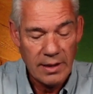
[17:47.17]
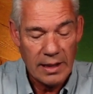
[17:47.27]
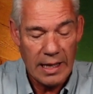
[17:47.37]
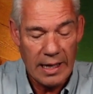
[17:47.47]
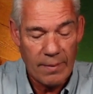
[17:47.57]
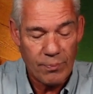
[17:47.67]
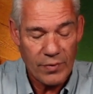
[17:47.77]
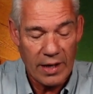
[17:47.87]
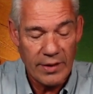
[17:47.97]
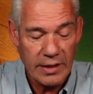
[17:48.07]

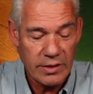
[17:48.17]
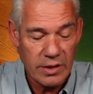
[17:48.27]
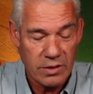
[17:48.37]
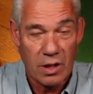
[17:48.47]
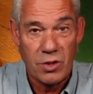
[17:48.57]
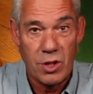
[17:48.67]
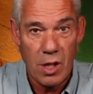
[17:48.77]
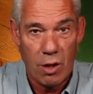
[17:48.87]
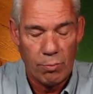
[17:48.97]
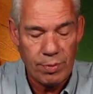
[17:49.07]
I think he's just a
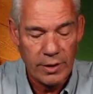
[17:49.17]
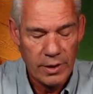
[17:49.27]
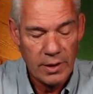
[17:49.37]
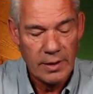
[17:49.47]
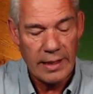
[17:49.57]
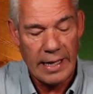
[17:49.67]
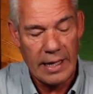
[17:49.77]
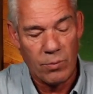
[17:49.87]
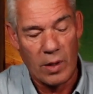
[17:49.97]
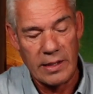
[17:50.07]
dope.
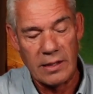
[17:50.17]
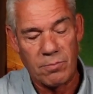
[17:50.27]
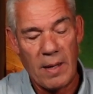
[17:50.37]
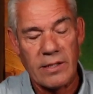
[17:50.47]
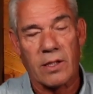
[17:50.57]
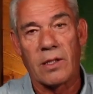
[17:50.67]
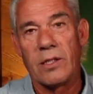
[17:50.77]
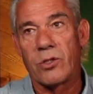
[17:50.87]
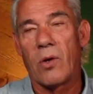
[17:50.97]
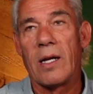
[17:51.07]
And what he's basically
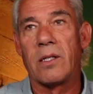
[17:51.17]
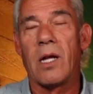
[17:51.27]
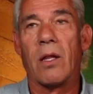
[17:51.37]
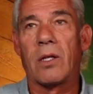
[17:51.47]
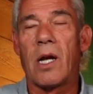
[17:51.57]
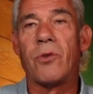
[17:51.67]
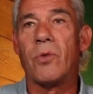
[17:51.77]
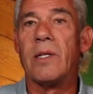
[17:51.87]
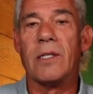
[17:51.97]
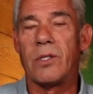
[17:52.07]
is trying to tell the
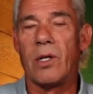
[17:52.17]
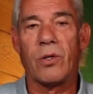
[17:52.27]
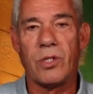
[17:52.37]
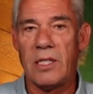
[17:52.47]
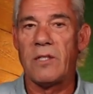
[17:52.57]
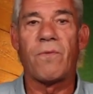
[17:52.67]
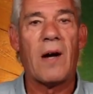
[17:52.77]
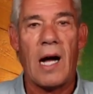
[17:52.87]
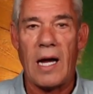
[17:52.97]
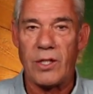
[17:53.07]
country is, she's
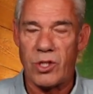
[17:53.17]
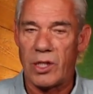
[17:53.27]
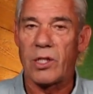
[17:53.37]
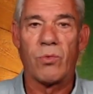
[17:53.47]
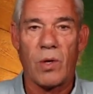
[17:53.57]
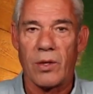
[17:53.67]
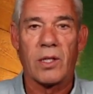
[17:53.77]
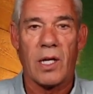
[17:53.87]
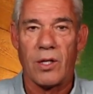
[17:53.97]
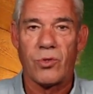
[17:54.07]
fine. She can run the
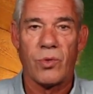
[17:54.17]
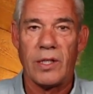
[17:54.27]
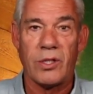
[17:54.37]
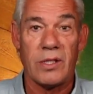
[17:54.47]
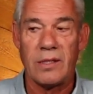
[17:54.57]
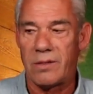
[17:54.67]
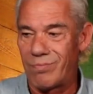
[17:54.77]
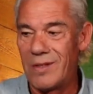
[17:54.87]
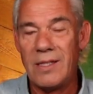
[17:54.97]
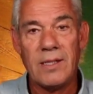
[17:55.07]
country. She's
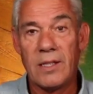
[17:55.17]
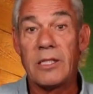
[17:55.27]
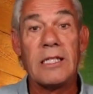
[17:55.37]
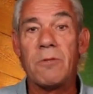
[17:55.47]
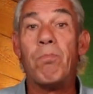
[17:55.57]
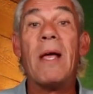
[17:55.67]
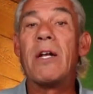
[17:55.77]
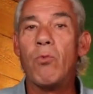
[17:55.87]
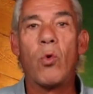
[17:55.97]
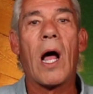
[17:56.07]

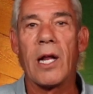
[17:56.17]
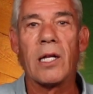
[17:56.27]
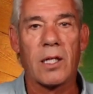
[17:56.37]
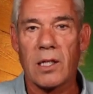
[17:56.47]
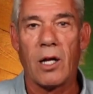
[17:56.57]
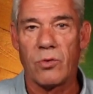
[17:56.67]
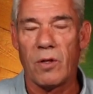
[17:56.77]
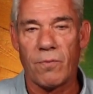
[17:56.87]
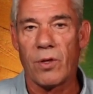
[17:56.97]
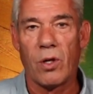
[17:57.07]
been running the country
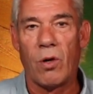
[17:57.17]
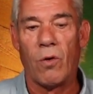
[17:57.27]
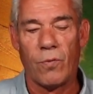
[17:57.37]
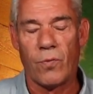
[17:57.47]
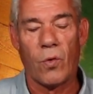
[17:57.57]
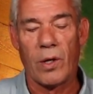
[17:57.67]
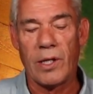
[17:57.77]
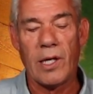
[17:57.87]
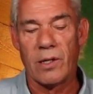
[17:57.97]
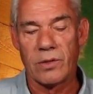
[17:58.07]
for the whole 4
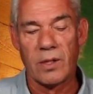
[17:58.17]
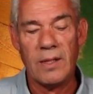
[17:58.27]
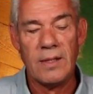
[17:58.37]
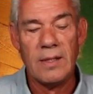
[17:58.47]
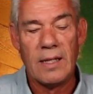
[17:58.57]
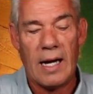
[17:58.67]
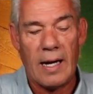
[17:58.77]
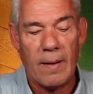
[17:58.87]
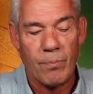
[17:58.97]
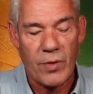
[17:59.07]
years
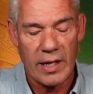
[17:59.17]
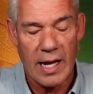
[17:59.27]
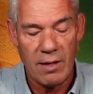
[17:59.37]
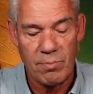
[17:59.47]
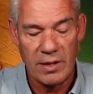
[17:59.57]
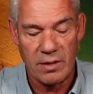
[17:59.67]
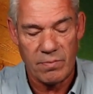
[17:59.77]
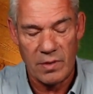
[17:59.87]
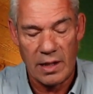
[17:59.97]
that I've been